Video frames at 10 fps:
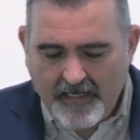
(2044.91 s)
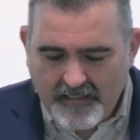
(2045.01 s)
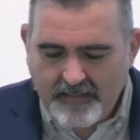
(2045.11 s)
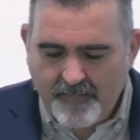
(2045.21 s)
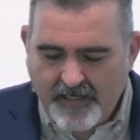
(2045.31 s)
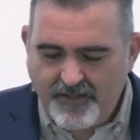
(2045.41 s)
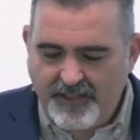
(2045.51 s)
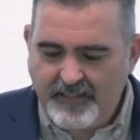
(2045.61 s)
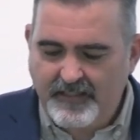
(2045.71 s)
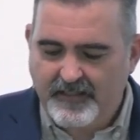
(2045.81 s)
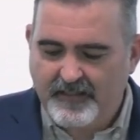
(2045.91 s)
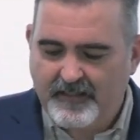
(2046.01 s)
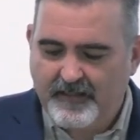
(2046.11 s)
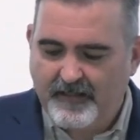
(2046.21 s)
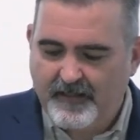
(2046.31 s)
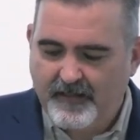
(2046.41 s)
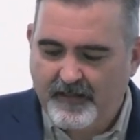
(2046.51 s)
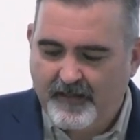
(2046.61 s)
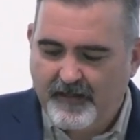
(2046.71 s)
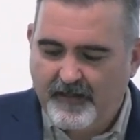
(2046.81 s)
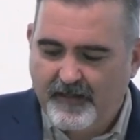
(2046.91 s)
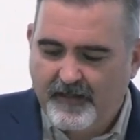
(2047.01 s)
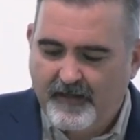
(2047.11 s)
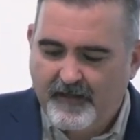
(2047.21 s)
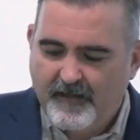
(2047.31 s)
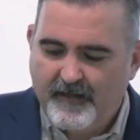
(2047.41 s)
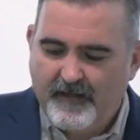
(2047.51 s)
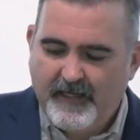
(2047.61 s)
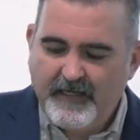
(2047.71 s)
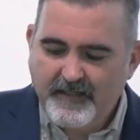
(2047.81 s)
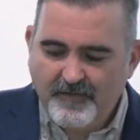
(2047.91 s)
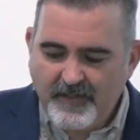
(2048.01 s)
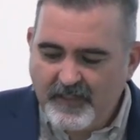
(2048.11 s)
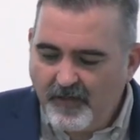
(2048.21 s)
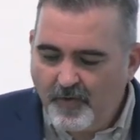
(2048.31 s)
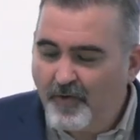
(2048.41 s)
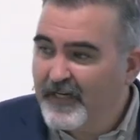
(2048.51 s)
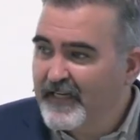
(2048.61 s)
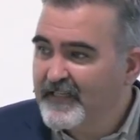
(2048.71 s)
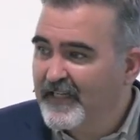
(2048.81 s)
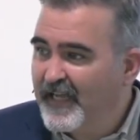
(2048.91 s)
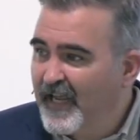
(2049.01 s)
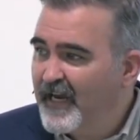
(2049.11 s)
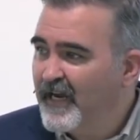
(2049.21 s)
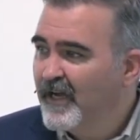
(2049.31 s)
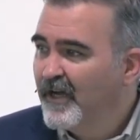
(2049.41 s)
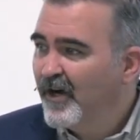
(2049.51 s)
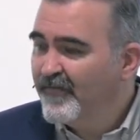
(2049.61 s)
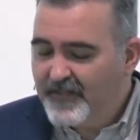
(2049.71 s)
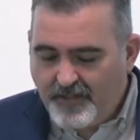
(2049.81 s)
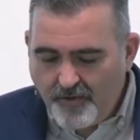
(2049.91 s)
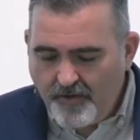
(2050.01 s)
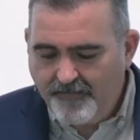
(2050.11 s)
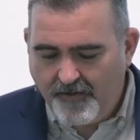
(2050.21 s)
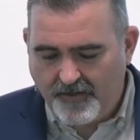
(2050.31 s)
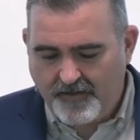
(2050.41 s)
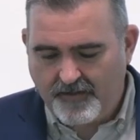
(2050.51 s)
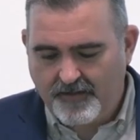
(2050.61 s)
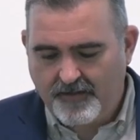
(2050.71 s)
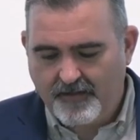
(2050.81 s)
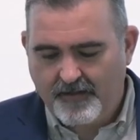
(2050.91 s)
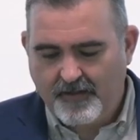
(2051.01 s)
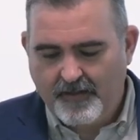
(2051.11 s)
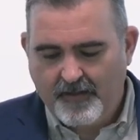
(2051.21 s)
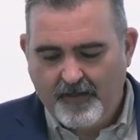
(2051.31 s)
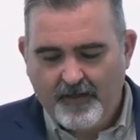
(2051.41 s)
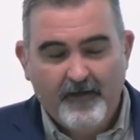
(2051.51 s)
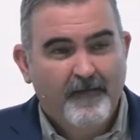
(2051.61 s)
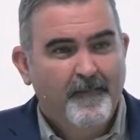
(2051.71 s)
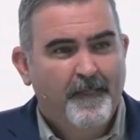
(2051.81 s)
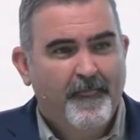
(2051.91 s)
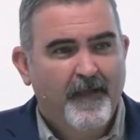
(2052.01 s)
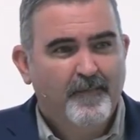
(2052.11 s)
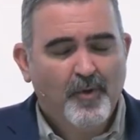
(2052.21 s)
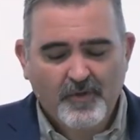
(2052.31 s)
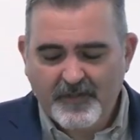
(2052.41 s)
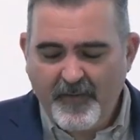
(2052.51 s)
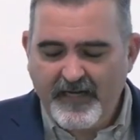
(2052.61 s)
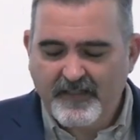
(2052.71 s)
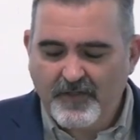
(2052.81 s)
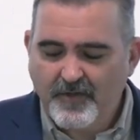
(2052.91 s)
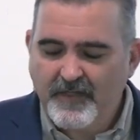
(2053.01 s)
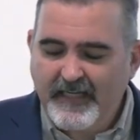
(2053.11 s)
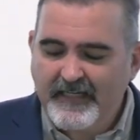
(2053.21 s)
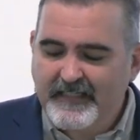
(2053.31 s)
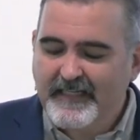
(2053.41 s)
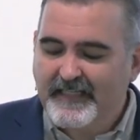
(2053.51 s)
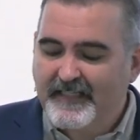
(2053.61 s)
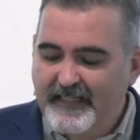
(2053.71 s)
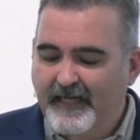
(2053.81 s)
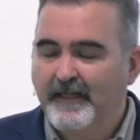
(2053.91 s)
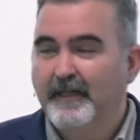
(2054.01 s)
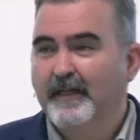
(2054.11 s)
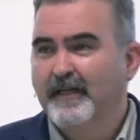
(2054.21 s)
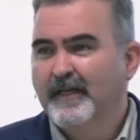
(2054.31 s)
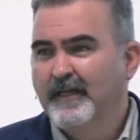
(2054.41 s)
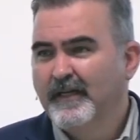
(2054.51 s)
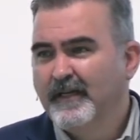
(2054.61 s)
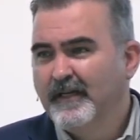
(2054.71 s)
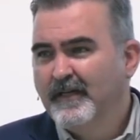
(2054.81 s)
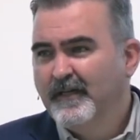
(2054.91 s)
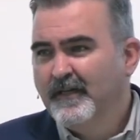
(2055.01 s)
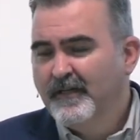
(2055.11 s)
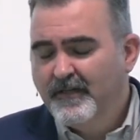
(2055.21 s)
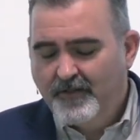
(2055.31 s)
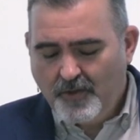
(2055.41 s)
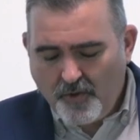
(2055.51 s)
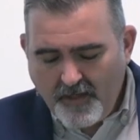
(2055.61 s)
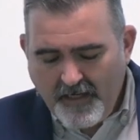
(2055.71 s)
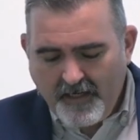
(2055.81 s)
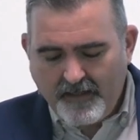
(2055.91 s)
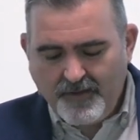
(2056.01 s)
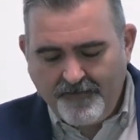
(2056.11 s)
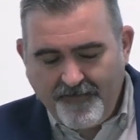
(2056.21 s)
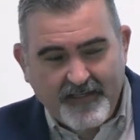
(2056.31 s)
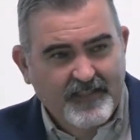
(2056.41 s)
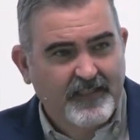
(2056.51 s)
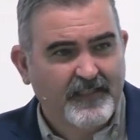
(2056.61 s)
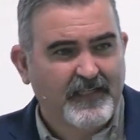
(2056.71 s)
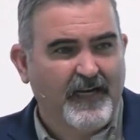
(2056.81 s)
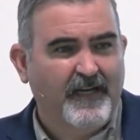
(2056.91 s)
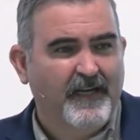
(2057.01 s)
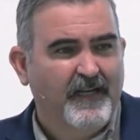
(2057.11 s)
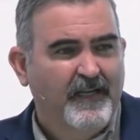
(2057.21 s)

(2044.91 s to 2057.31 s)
others about Jesus. He is the risen Lord. He is the King of this universe. Paul spent 2 years in a cell talking to Festus and